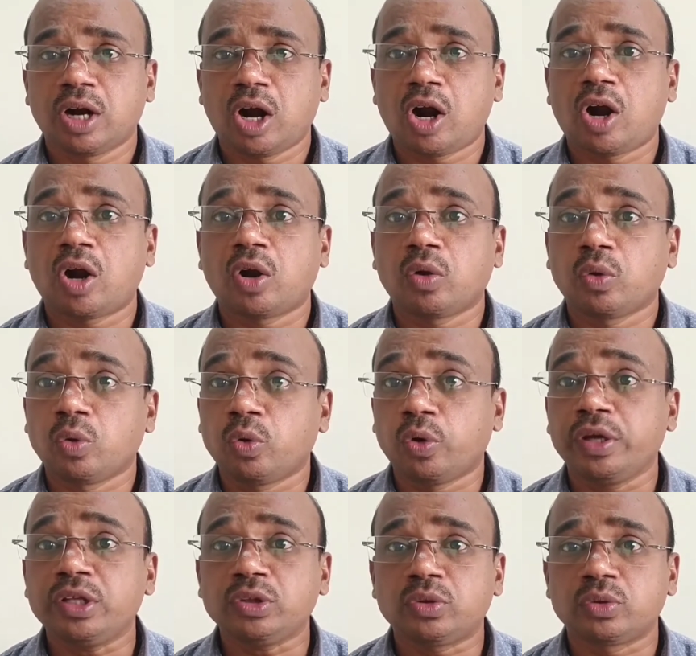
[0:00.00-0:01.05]
or
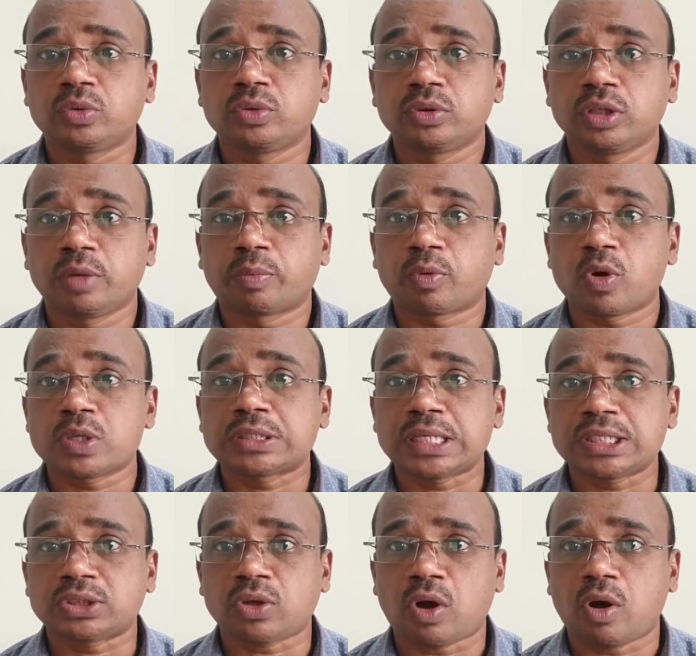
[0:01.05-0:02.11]
going through the
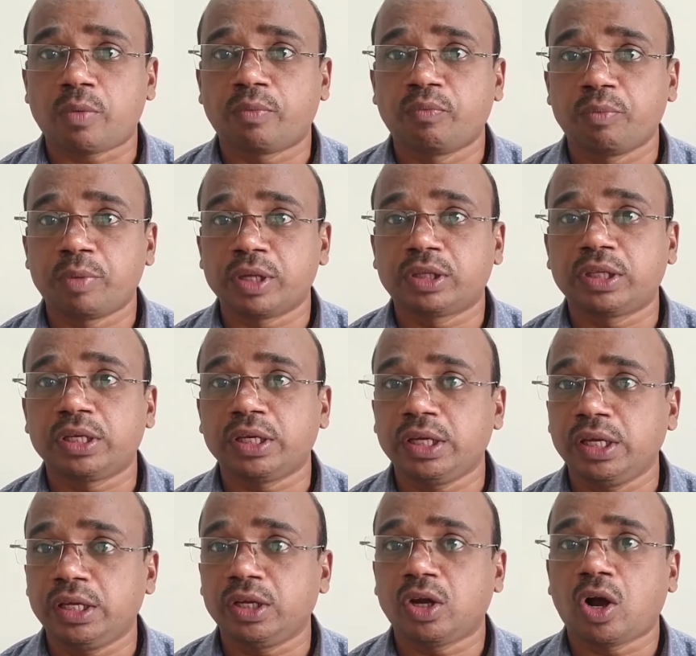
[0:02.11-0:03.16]
process of breathing
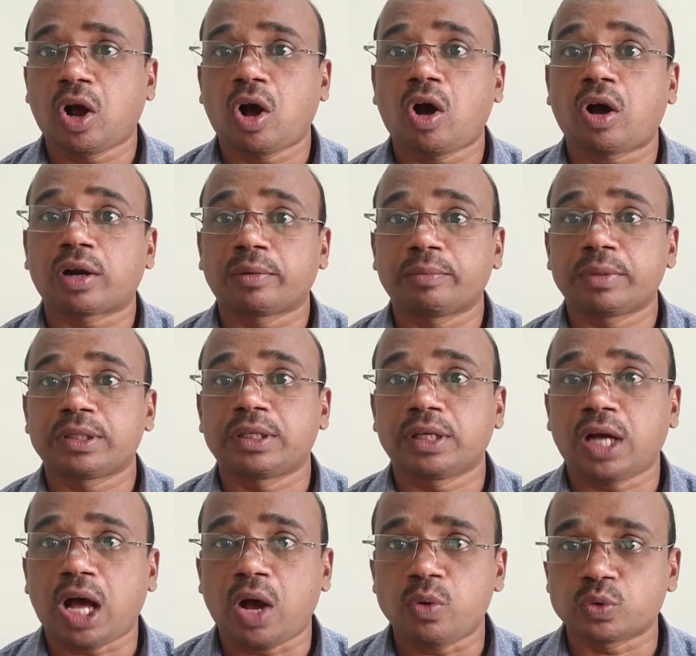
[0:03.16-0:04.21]
in or
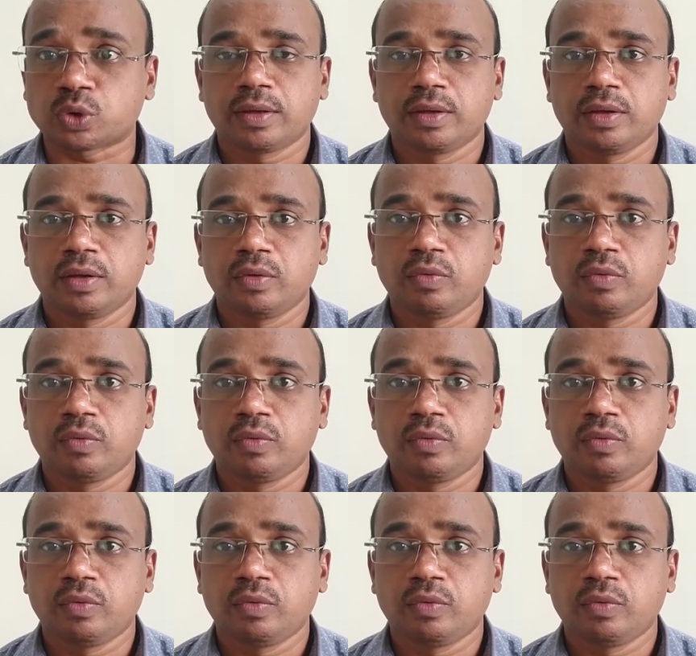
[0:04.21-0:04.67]
breathing out.